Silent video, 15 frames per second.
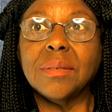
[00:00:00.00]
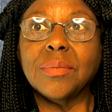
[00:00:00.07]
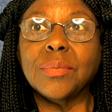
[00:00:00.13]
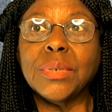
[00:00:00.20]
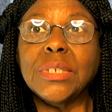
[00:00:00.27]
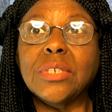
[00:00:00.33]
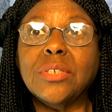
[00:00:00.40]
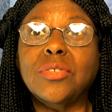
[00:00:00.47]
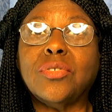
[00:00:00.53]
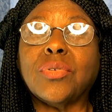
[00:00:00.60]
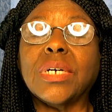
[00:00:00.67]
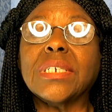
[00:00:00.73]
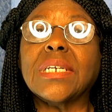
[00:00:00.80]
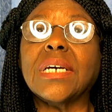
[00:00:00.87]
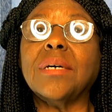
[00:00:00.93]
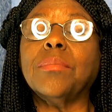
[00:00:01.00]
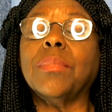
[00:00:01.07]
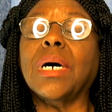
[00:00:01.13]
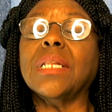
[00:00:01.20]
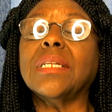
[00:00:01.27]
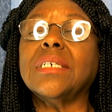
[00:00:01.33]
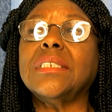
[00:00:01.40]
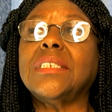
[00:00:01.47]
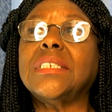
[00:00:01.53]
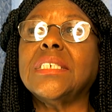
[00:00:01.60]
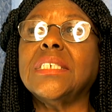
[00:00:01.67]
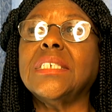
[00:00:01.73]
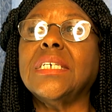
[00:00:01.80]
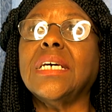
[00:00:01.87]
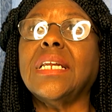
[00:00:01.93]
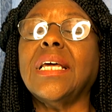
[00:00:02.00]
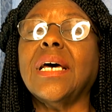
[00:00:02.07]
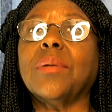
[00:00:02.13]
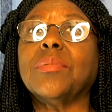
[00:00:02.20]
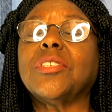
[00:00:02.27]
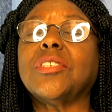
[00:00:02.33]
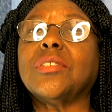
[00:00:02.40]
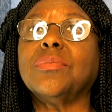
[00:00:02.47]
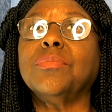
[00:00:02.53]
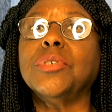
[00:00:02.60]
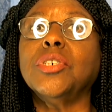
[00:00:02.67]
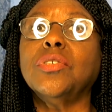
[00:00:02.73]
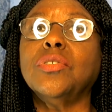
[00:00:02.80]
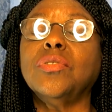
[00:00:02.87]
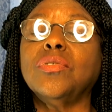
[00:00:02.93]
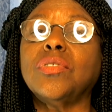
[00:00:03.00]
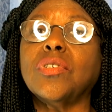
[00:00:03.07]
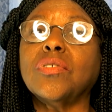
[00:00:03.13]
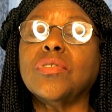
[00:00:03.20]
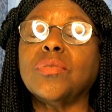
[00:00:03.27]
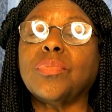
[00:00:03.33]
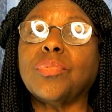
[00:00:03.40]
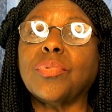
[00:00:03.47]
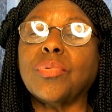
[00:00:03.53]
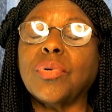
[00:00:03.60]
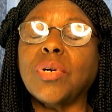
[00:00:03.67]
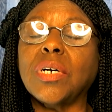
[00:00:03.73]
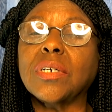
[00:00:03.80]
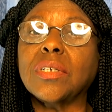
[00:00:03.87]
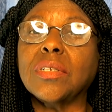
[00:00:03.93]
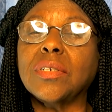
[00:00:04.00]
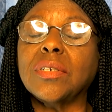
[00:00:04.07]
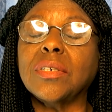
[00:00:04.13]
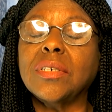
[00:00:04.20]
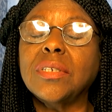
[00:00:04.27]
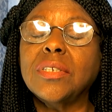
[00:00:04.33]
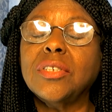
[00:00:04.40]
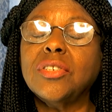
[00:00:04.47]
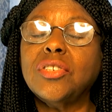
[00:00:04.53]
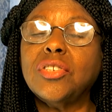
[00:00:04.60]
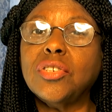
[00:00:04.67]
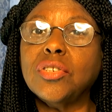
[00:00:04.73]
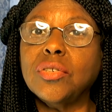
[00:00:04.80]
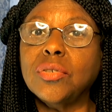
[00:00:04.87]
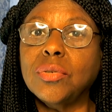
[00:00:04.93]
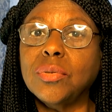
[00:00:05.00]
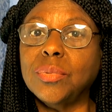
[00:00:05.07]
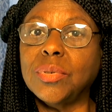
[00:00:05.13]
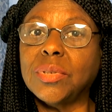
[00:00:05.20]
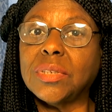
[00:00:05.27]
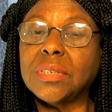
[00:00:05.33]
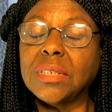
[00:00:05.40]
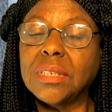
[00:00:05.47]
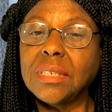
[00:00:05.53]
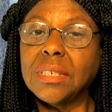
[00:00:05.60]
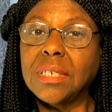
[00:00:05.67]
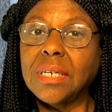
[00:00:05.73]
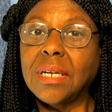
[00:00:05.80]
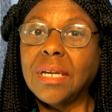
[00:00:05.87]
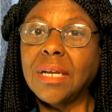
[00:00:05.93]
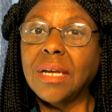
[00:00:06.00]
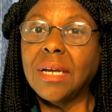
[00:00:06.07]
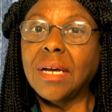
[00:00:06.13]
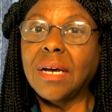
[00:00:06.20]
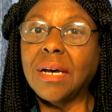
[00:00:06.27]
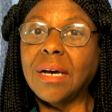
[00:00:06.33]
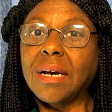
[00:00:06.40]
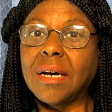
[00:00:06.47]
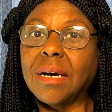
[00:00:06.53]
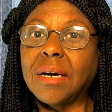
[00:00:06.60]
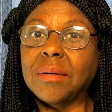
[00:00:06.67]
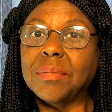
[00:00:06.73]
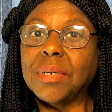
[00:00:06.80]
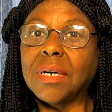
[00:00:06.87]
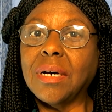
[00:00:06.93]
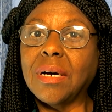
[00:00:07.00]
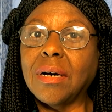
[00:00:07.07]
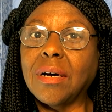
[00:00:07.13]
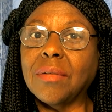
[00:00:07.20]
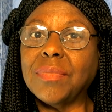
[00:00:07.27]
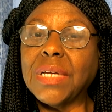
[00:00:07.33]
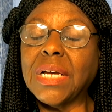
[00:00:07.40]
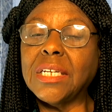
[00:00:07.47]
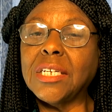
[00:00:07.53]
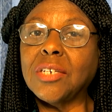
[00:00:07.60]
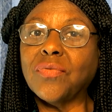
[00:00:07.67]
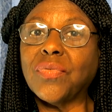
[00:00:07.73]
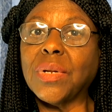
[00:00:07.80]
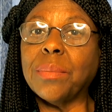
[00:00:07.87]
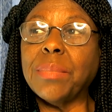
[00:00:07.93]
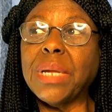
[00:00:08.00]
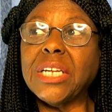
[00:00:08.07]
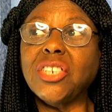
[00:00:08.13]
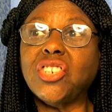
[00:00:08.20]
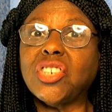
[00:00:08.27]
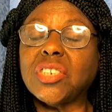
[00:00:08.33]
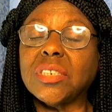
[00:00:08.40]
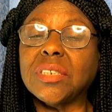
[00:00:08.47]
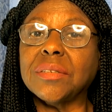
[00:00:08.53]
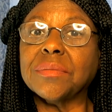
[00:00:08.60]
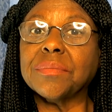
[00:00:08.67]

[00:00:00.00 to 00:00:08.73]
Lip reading: When you drink that mullein tea, it helps smooth those bronchial tubes of that inflammation.